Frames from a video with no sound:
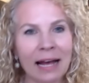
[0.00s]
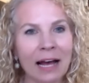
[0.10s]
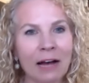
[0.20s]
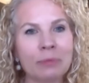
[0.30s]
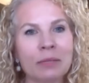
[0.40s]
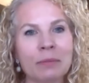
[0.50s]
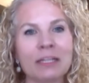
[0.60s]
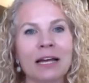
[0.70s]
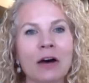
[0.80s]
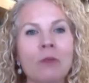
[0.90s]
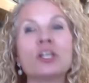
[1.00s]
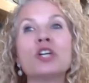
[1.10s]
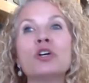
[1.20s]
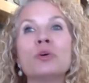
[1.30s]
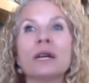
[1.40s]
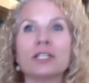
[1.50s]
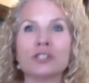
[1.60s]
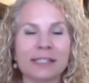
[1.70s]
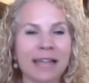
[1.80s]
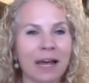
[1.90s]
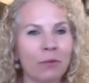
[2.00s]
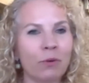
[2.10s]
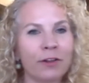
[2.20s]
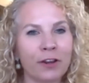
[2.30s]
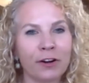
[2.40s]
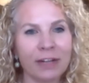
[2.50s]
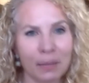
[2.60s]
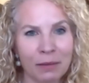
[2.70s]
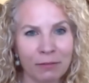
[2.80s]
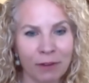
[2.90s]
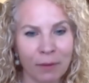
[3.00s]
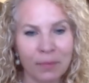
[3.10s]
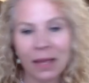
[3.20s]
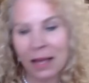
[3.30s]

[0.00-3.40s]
help them help you understand where they're coming from